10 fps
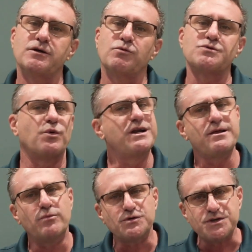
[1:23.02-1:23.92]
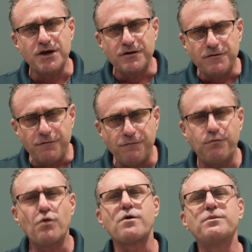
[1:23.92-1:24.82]
was one of the most
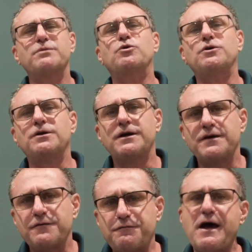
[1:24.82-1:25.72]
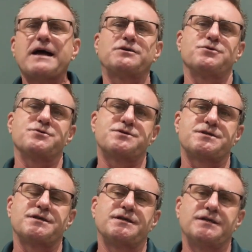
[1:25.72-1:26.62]
formidable factors